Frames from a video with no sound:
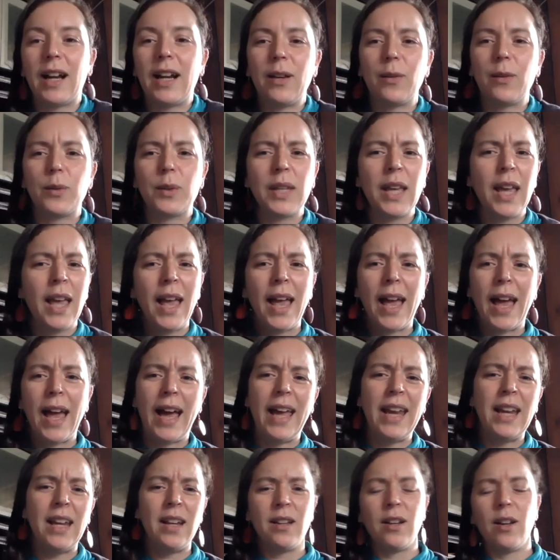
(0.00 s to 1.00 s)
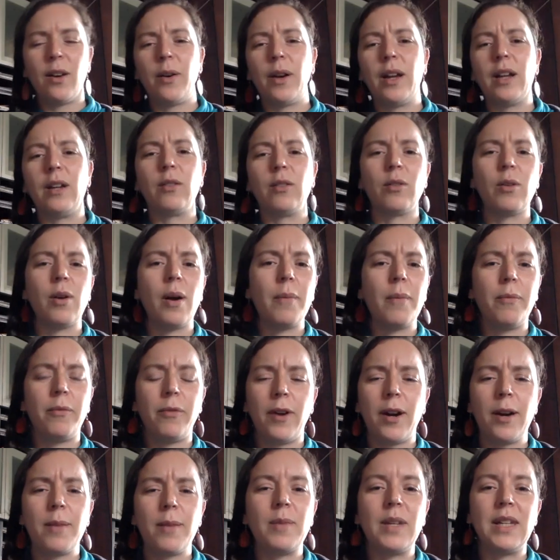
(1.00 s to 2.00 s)
And I didn't know I grew up
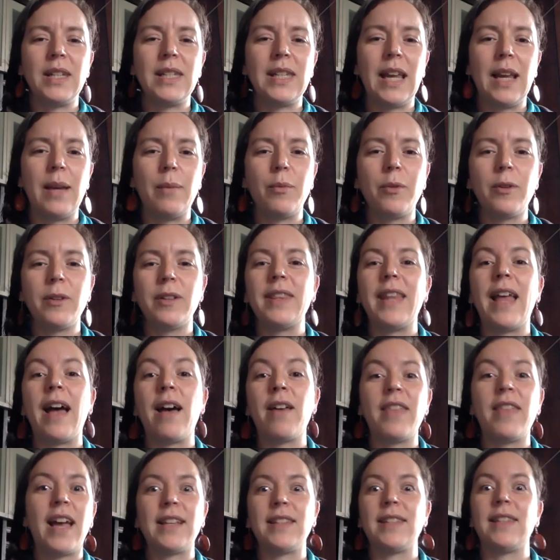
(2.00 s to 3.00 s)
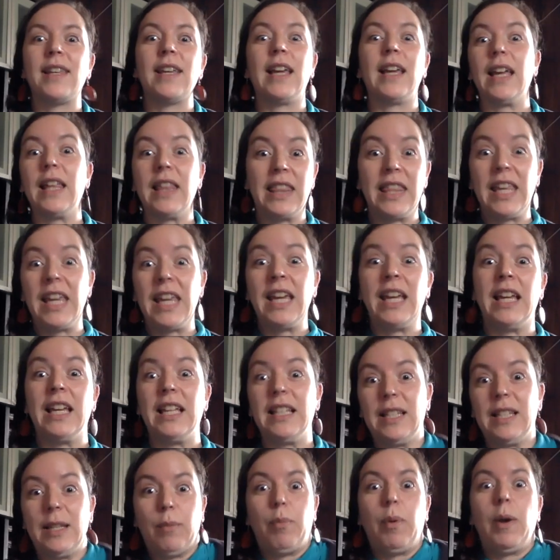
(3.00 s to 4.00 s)
farm to table, and now that's like a thing.
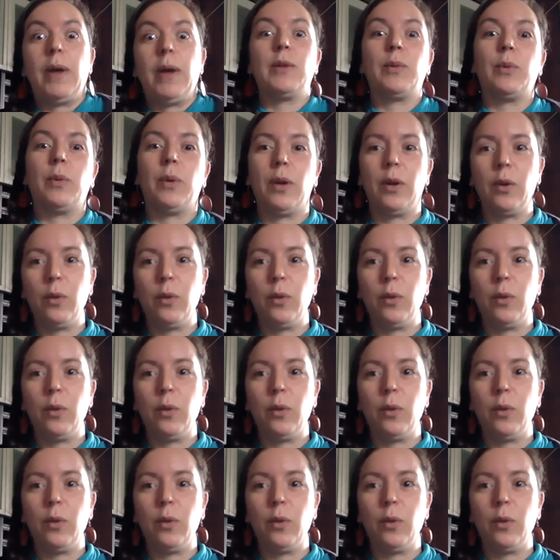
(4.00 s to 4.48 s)
It's a buzzword.